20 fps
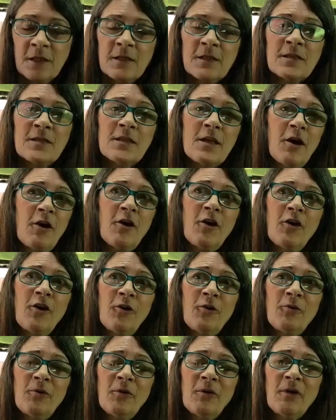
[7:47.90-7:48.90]

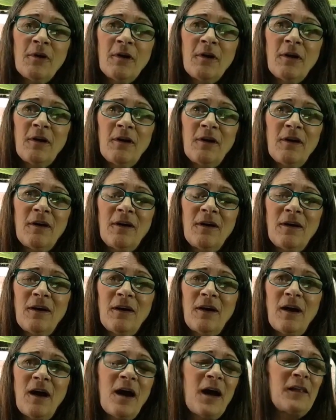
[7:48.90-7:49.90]
So
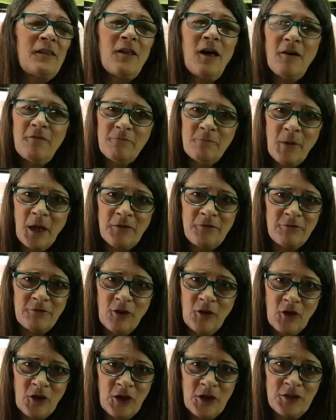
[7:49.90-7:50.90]
I love my
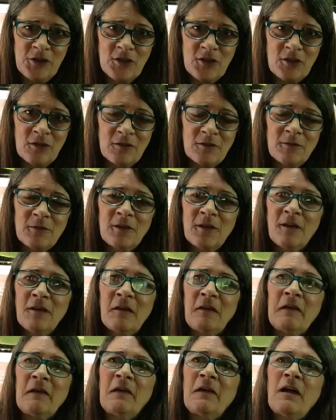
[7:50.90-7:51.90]
floors.
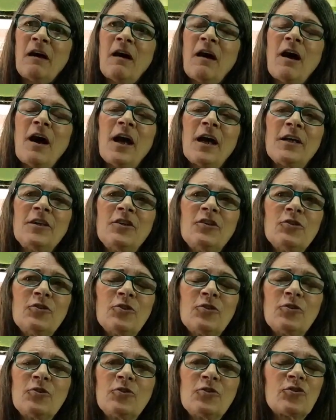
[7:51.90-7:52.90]
I
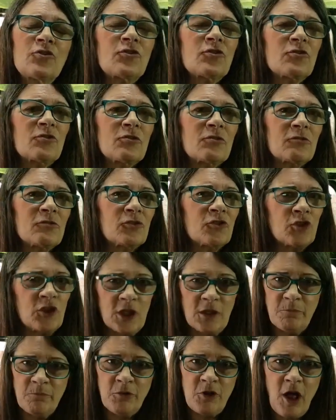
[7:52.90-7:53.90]
use
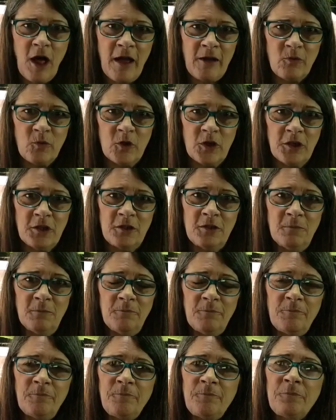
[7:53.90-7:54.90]
cheap plywood.
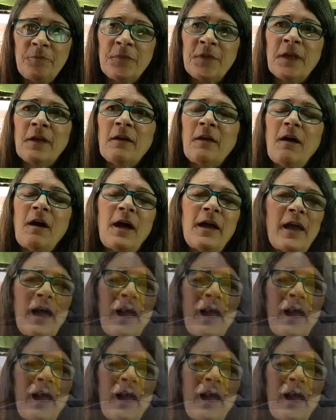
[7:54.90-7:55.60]
I